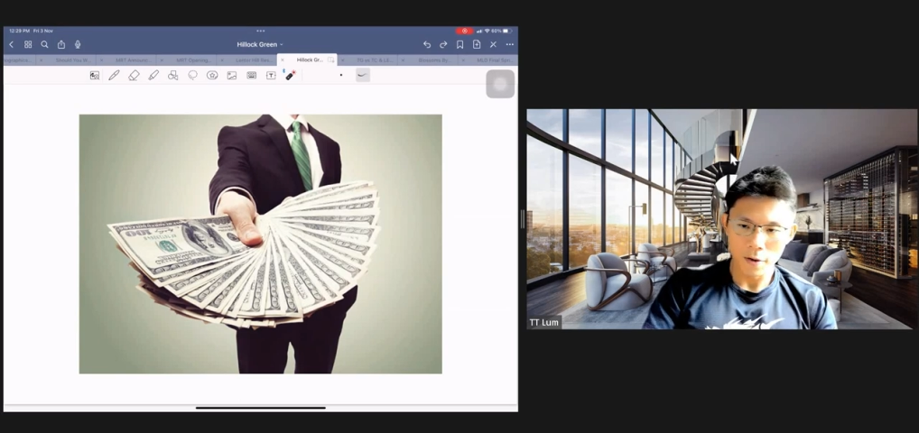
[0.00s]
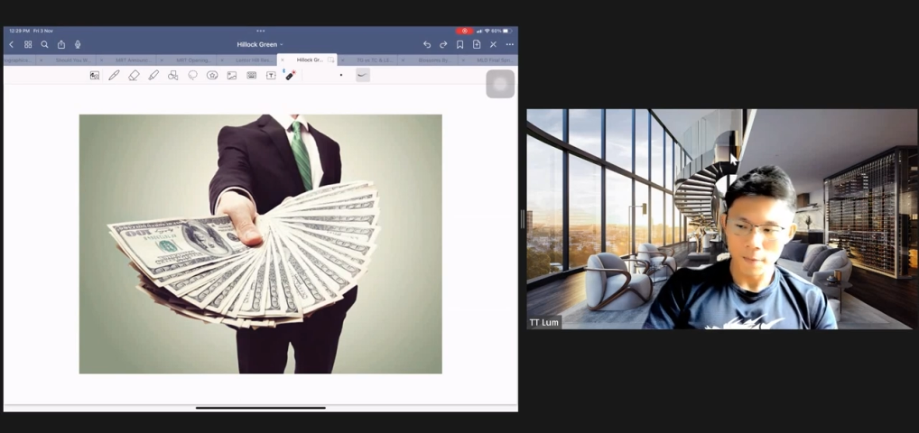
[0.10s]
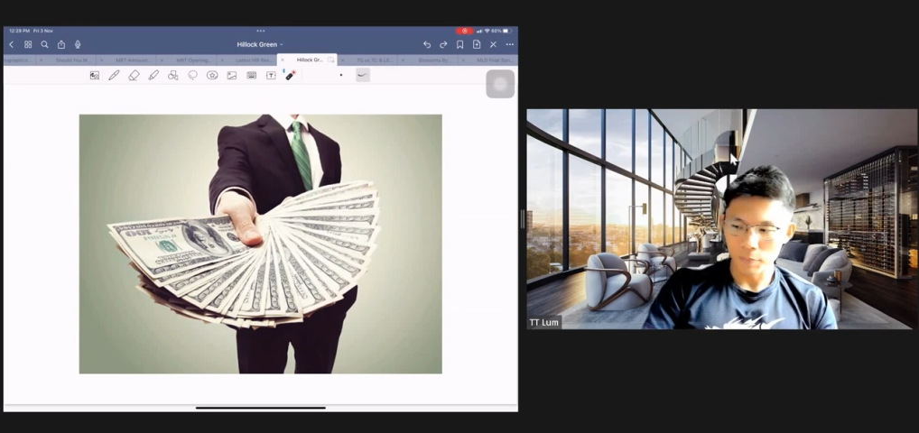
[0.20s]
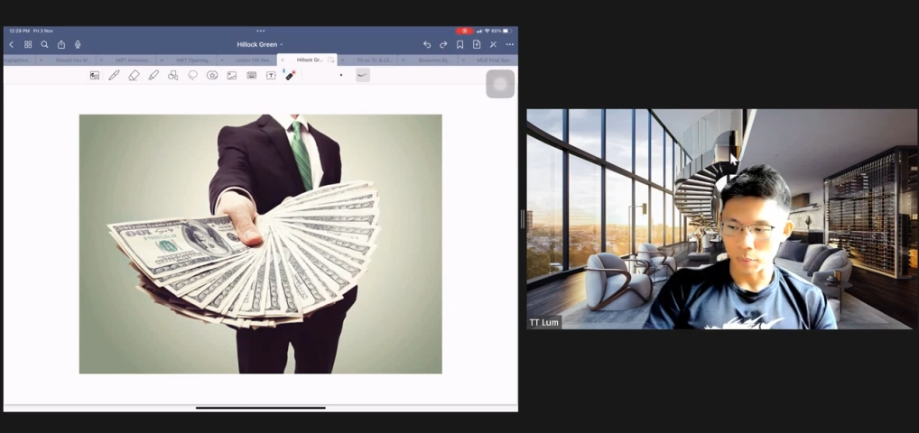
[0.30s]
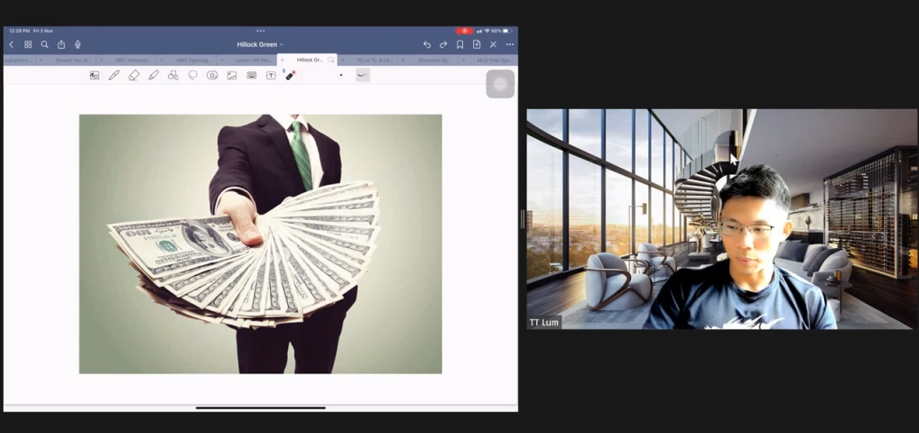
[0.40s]

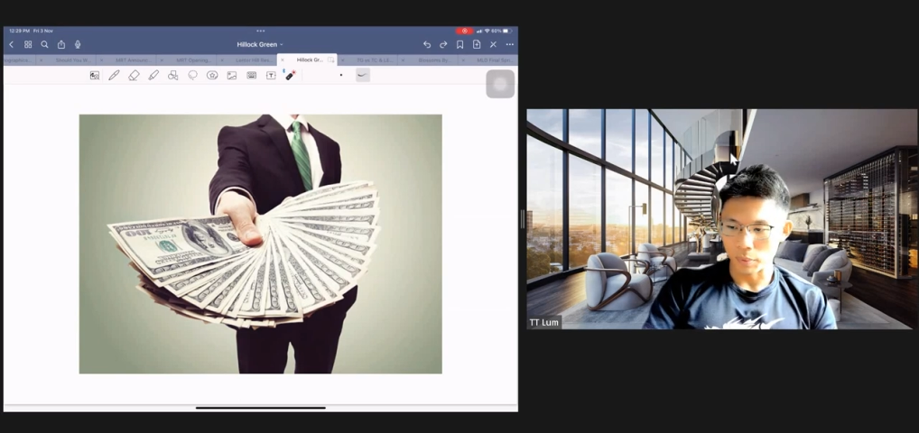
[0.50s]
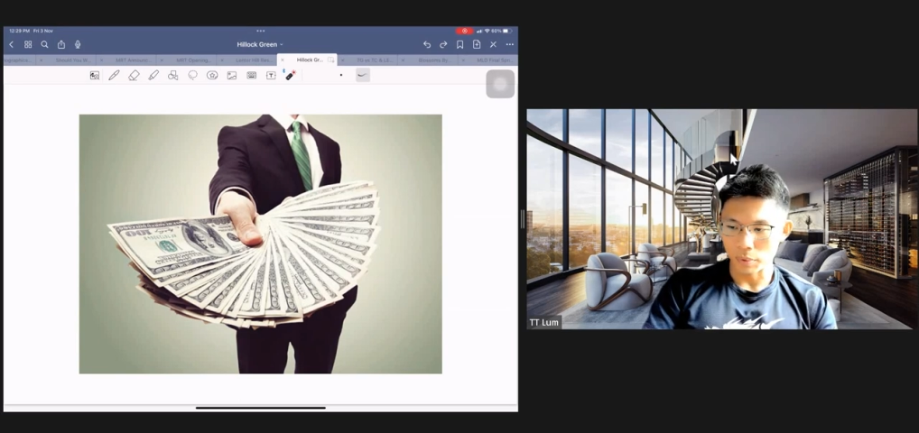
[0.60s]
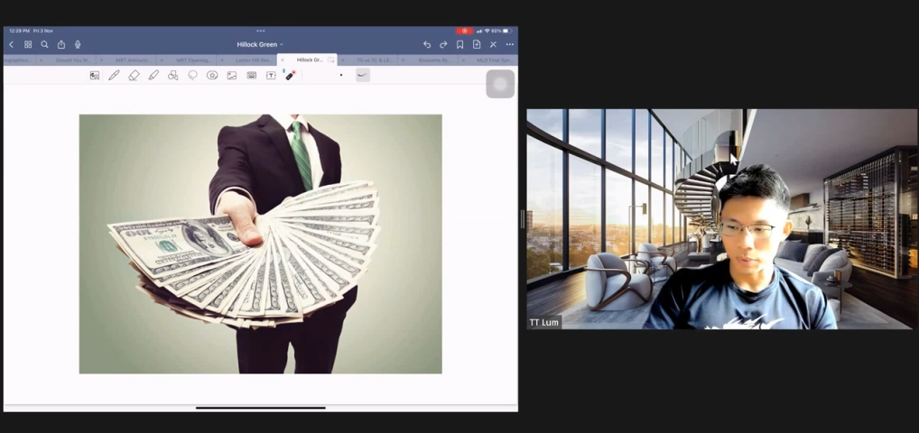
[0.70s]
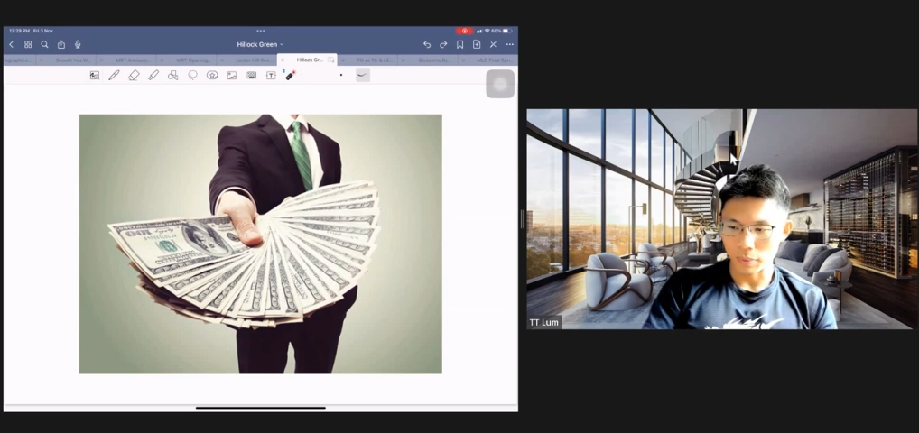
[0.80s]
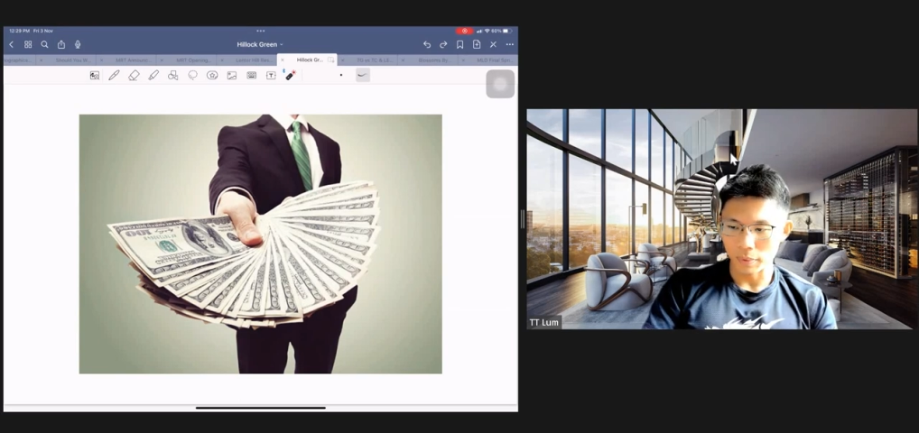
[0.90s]
to
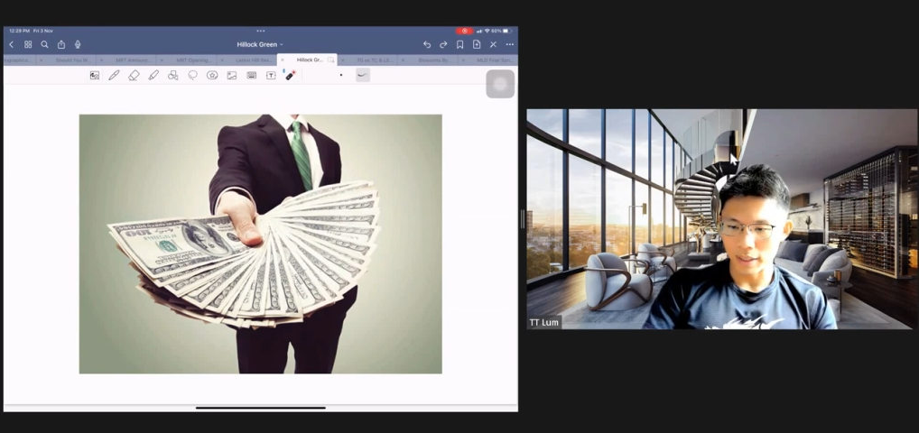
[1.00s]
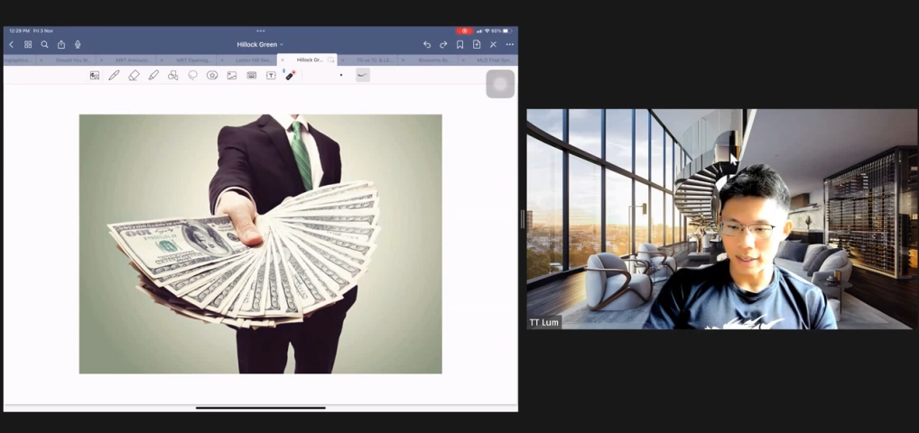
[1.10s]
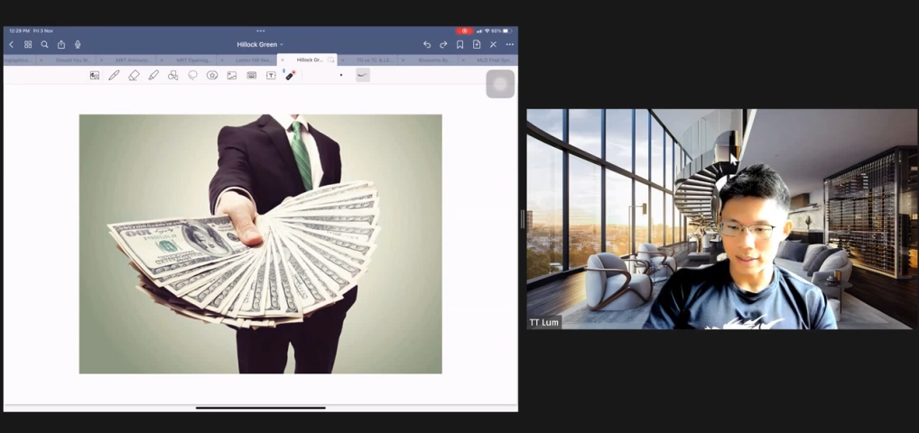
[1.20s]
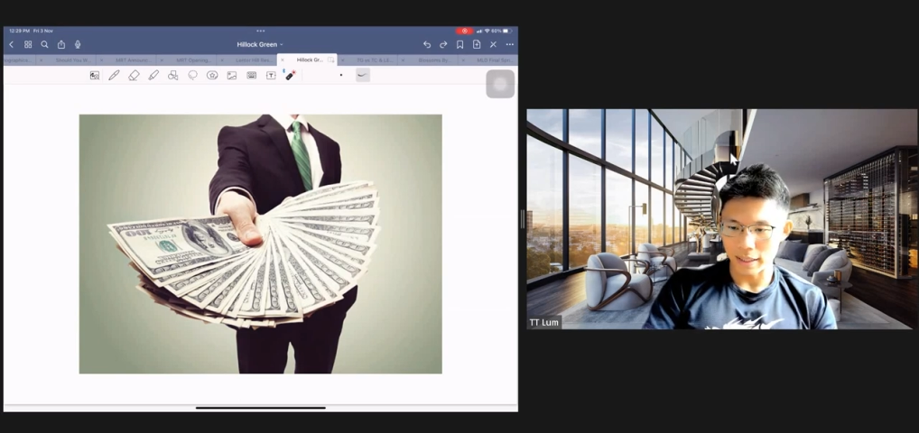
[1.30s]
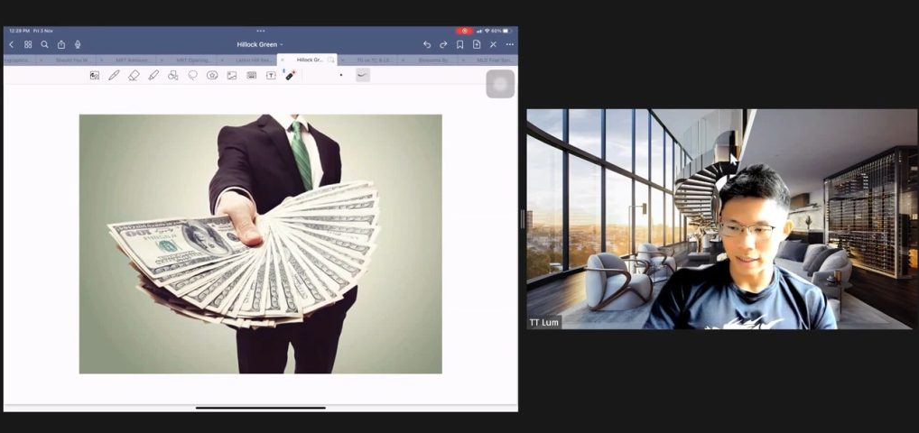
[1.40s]

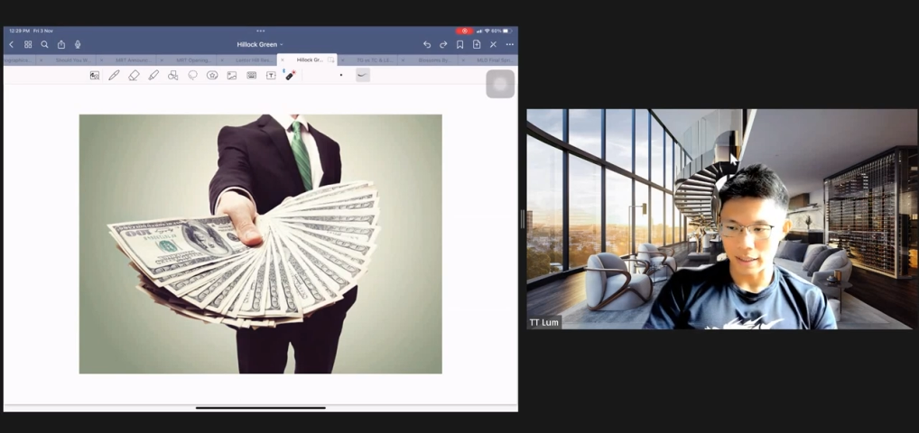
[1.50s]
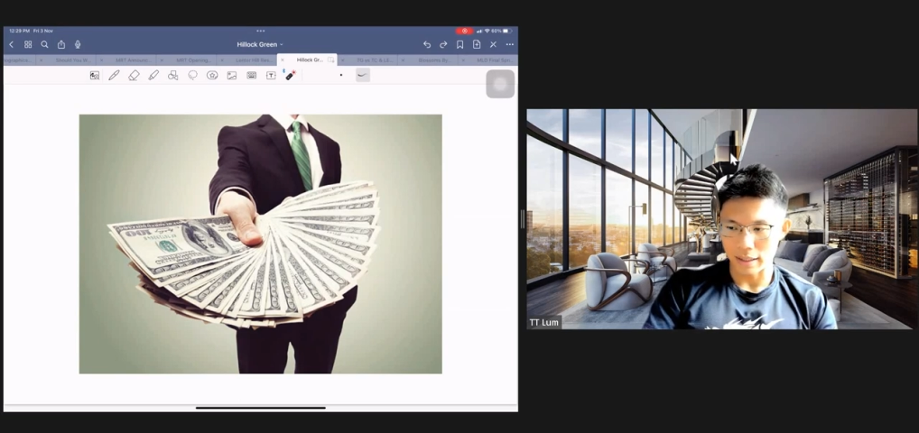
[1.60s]
realize that